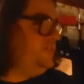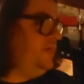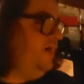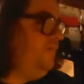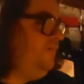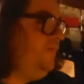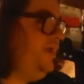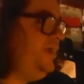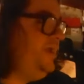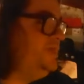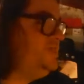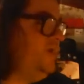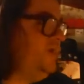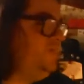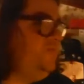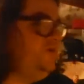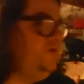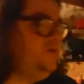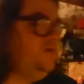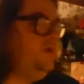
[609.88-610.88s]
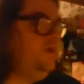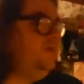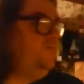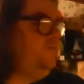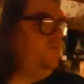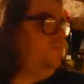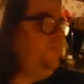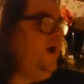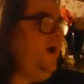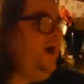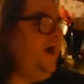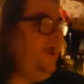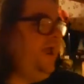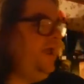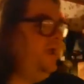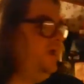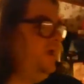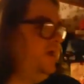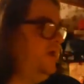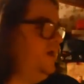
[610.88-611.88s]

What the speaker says: style beans. If you buy